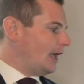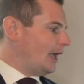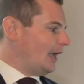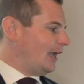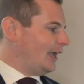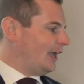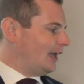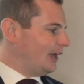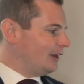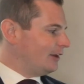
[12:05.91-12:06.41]

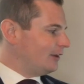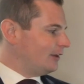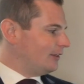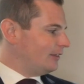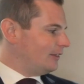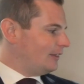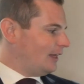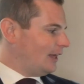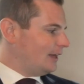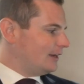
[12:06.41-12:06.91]
And
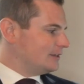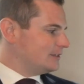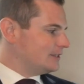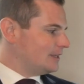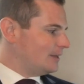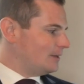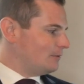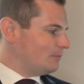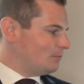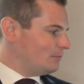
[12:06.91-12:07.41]
that is
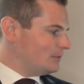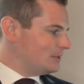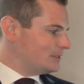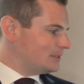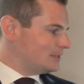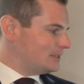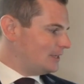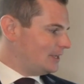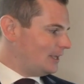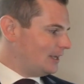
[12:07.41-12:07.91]
a
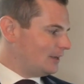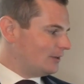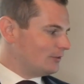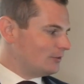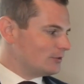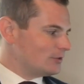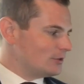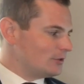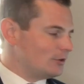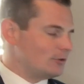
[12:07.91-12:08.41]
mistake.
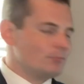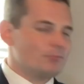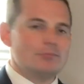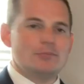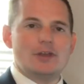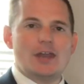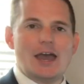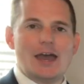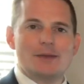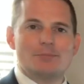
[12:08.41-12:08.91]
There
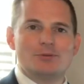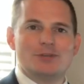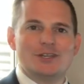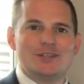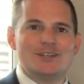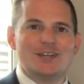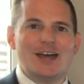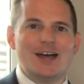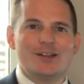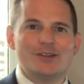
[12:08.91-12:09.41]
should not be
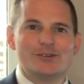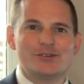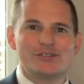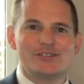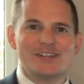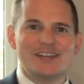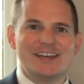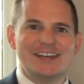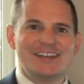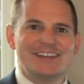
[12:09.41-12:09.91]
a dollar
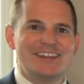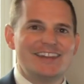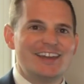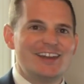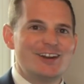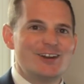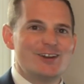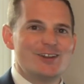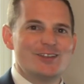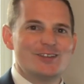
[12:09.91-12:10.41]
sign
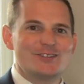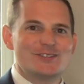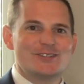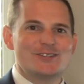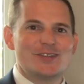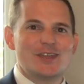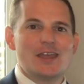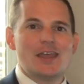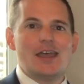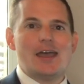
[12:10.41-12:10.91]
there.
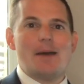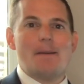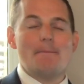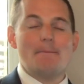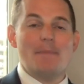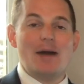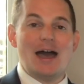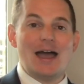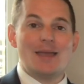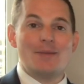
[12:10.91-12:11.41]
That's
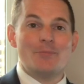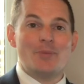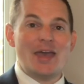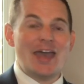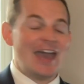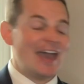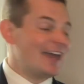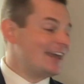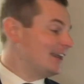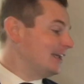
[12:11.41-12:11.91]
my
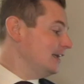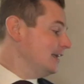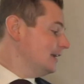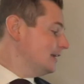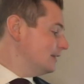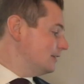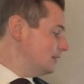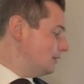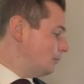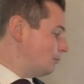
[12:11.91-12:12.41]
bad.
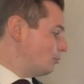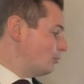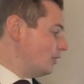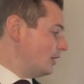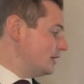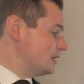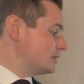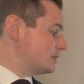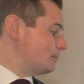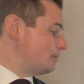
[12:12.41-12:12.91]
The
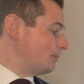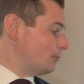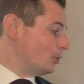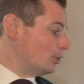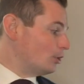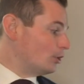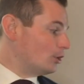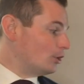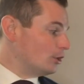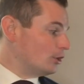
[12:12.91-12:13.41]
price
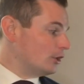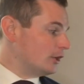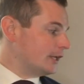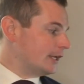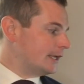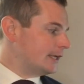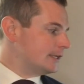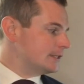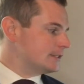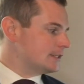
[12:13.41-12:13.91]
per
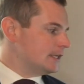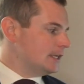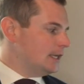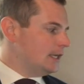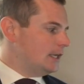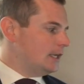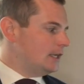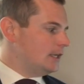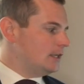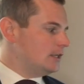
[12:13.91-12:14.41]
earnings
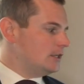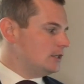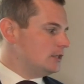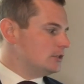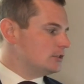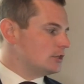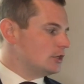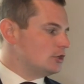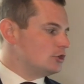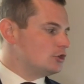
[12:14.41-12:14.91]

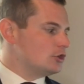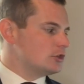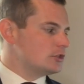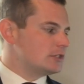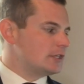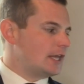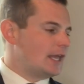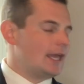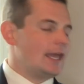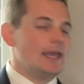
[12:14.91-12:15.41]
is
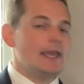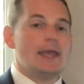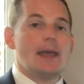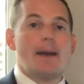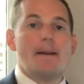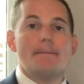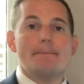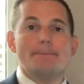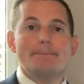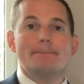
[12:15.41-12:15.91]
just
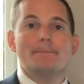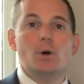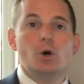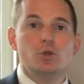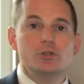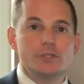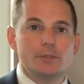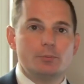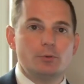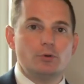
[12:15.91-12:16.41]
a
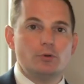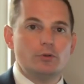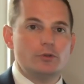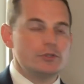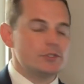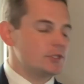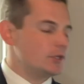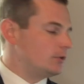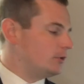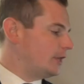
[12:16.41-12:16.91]

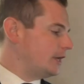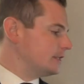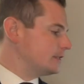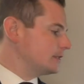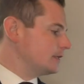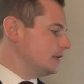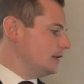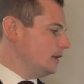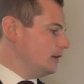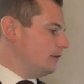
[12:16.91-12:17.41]
multiple. So
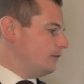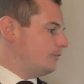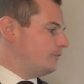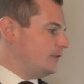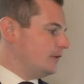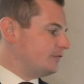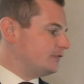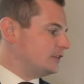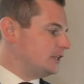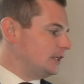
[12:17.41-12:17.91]
that's
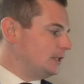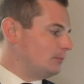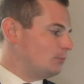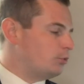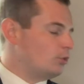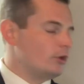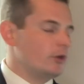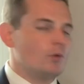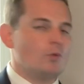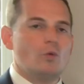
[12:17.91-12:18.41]

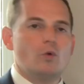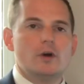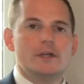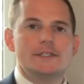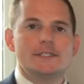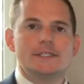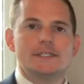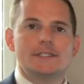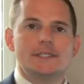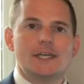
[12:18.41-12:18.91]

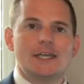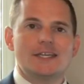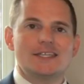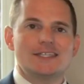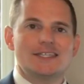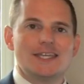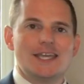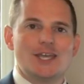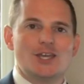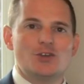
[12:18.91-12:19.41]

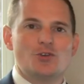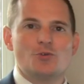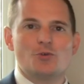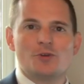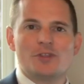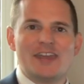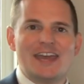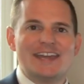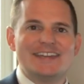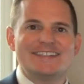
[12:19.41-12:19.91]
15.16.
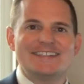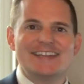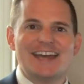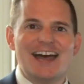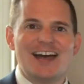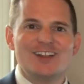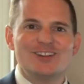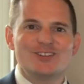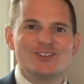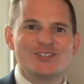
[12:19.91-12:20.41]
Ignore that
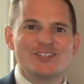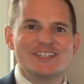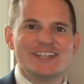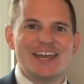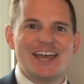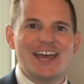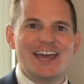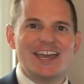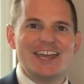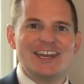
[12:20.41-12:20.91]
dollar
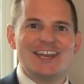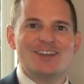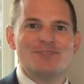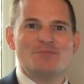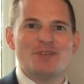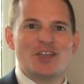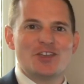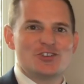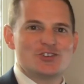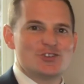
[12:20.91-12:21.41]
sign
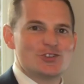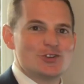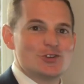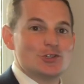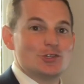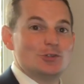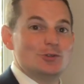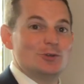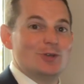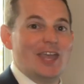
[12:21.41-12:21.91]
and make sure
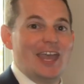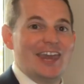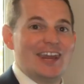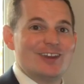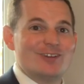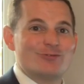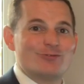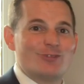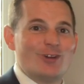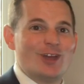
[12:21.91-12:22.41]
you get
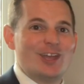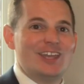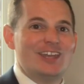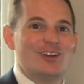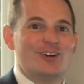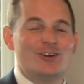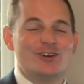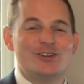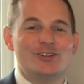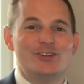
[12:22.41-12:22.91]
it
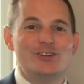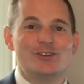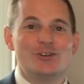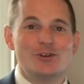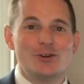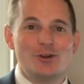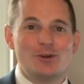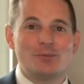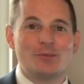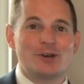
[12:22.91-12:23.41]
right on
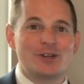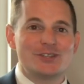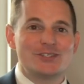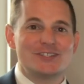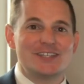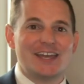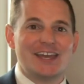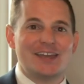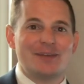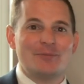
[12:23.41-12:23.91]
your homework
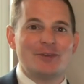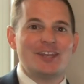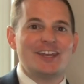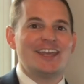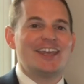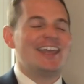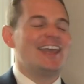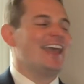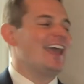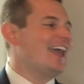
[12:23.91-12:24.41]

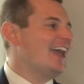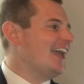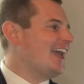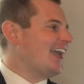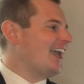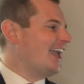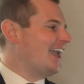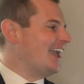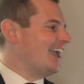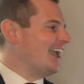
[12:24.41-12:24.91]
assignment.
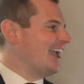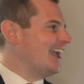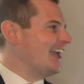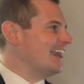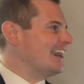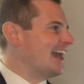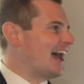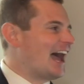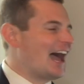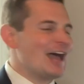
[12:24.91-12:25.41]

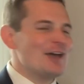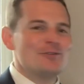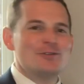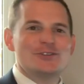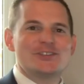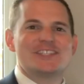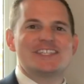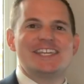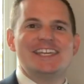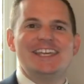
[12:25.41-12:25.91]
And I
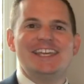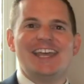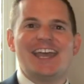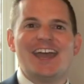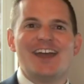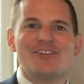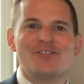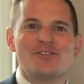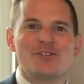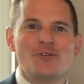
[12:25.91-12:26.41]
will see
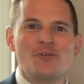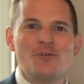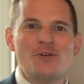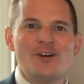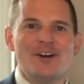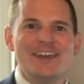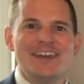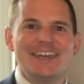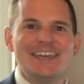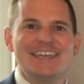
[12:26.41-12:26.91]

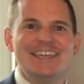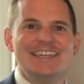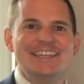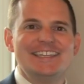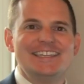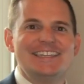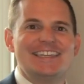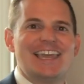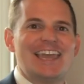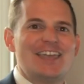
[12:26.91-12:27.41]
everyone
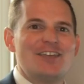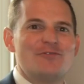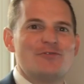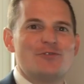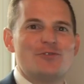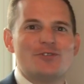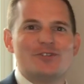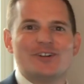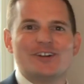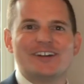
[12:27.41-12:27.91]
in day
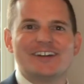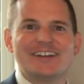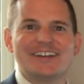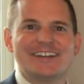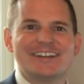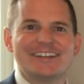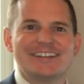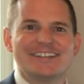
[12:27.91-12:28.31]
4.